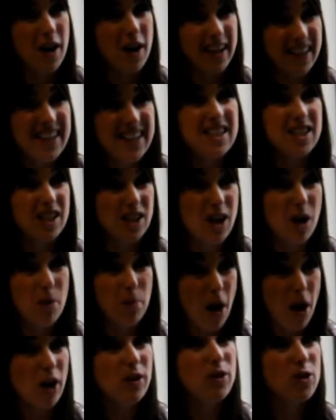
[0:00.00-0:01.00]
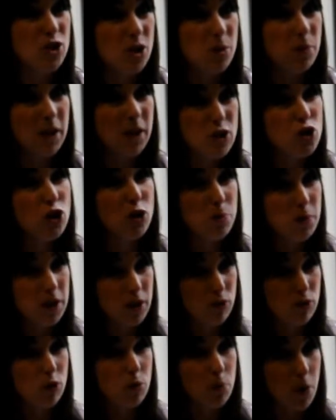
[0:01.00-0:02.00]
and it is a partnership, and it should
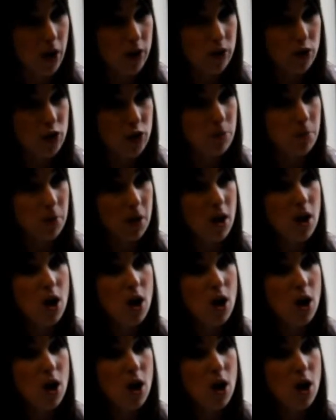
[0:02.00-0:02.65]
be a through partnership.